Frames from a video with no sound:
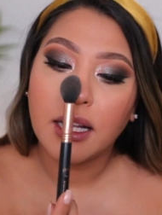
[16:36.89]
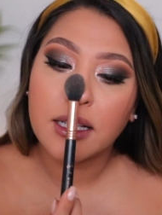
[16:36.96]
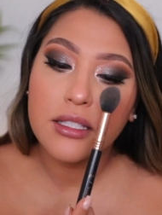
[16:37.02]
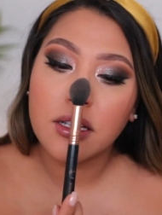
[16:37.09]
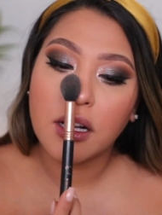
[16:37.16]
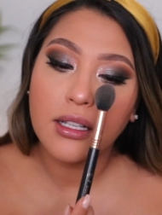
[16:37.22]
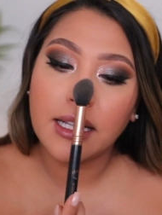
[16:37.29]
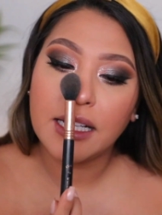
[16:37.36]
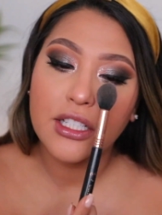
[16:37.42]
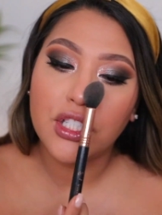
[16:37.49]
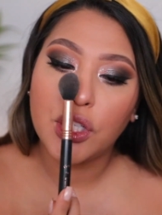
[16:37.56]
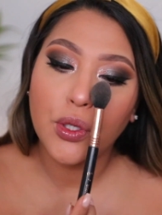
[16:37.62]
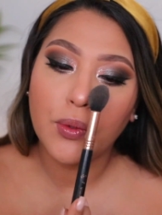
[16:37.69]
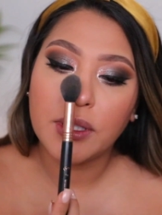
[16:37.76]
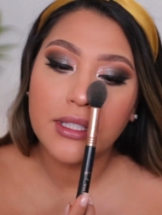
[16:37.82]
It's not like
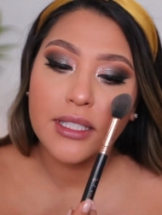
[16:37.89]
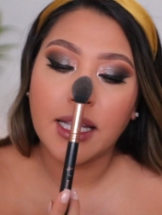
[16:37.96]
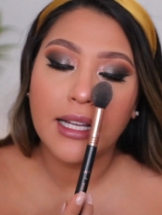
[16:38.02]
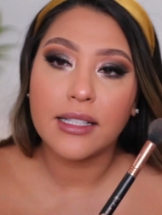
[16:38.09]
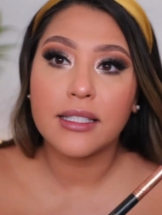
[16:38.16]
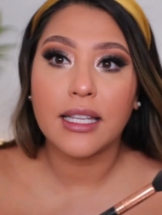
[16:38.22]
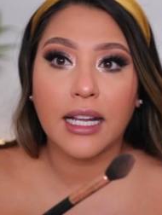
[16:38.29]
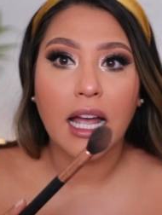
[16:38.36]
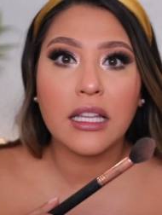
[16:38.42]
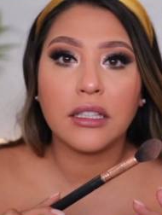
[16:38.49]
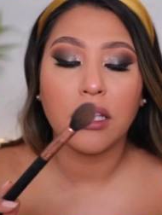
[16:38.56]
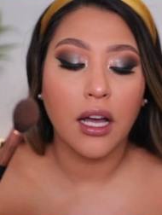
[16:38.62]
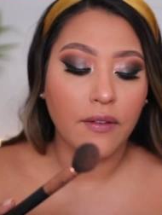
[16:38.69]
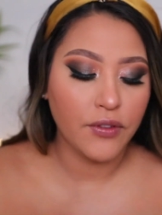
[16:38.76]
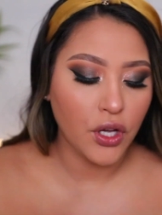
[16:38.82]
too intense. Like I
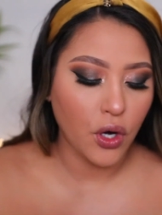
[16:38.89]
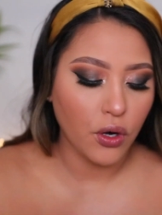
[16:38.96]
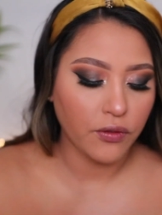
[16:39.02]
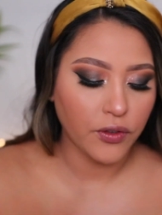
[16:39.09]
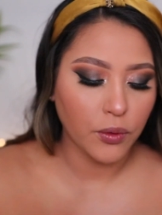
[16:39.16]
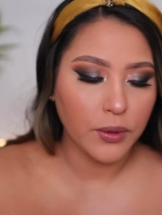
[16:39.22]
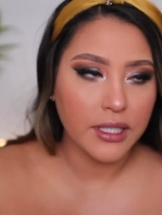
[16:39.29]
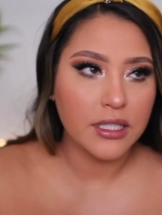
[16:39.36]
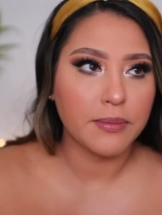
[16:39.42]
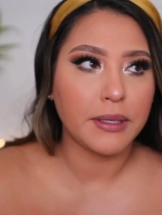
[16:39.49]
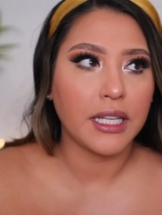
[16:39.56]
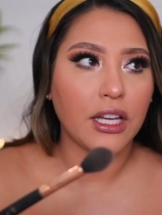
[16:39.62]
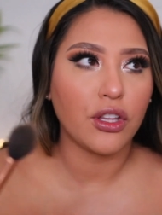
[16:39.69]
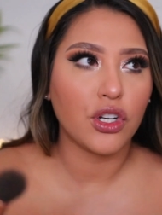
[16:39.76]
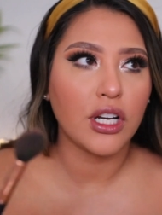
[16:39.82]
love the Ofra ones, but
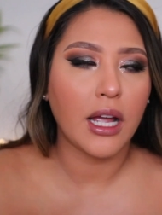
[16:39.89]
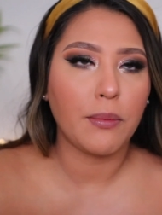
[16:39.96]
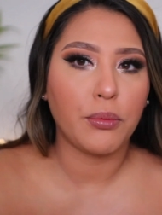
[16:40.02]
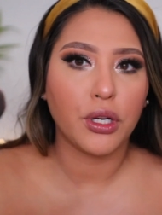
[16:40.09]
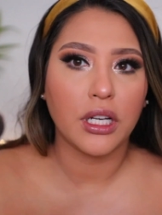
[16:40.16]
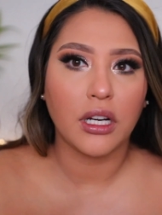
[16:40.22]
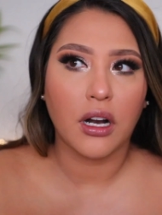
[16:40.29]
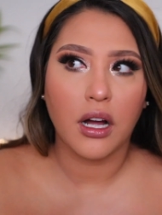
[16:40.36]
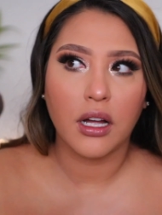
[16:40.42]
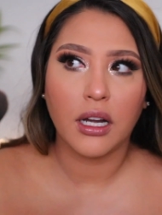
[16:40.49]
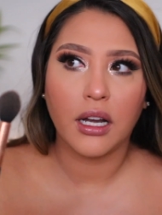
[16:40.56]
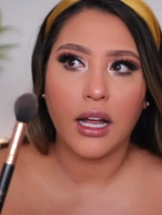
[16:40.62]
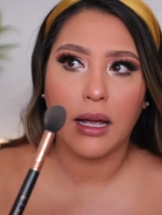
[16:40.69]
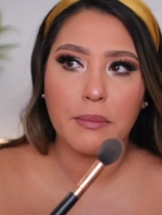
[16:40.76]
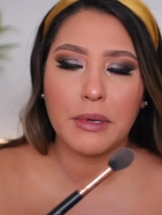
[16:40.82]
the other day I put it
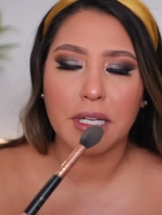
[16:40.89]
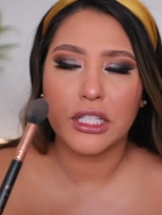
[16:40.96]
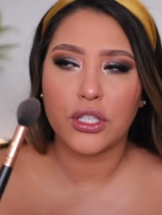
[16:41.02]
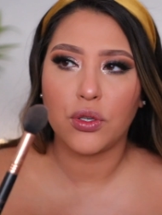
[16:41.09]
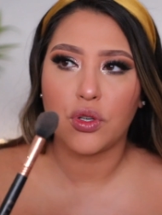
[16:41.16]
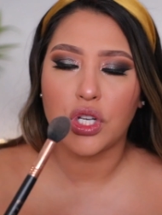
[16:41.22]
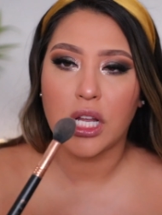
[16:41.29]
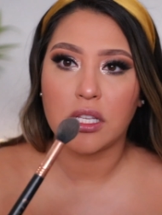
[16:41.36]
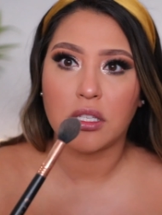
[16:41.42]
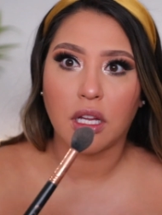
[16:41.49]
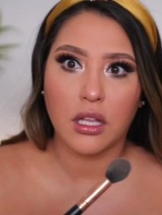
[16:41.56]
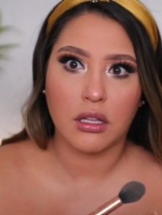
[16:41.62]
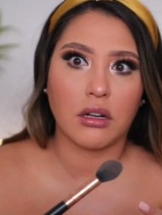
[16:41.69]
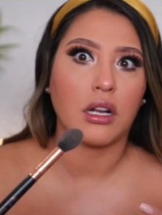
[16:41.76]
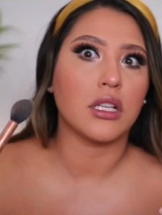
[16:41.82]
on, I mixed two shades
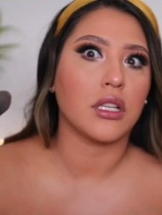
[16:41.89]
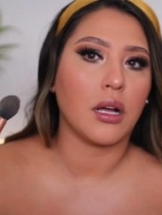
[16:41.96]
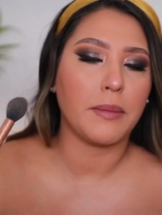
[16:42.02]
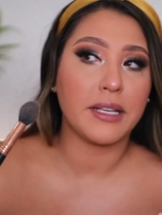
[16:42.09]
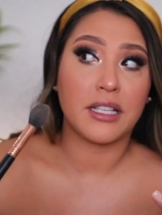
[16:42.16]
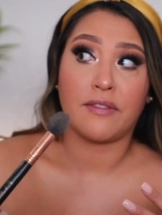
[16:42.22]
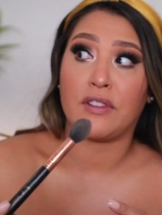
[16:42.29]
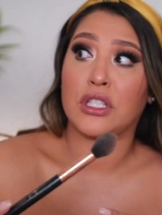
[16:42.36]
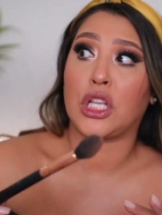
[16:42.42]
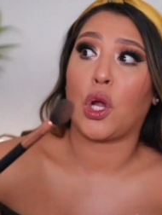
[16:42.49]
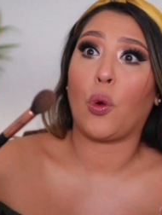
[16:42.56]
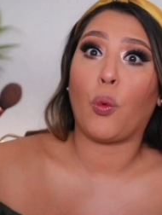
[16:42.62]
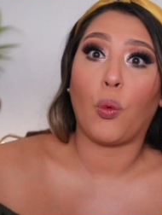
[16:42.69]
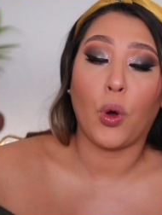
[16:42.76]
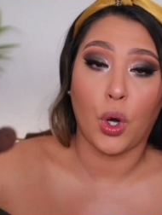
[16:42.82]
together and I saw myself, I was like,
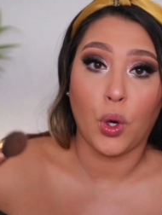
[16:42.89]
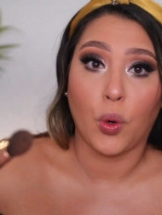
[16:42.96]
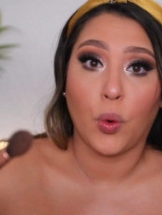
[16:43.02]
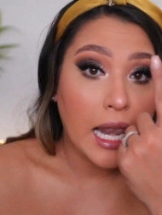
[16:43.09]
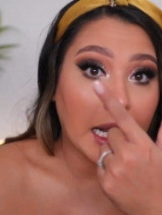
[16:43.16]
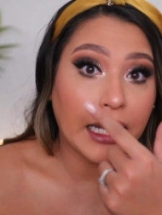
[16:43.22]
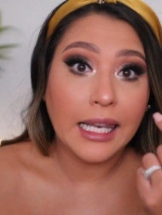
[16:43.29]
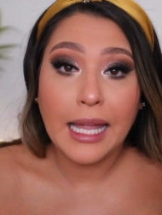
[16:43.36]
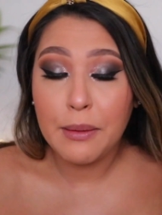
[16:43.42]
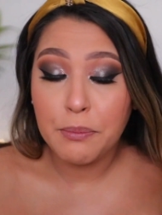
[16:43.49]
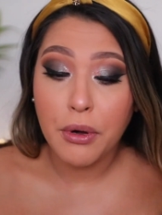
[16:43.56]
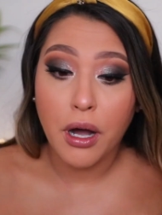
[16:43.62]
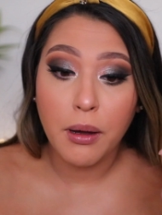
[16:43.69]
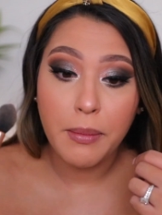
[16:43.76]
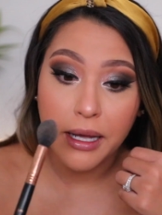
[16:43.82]
whoa, light
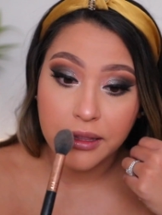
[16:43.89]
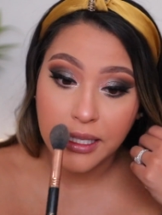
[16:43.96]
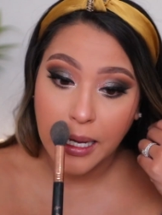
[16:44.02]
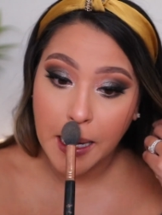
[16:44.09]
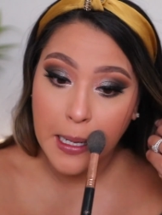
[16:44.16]
bulb at the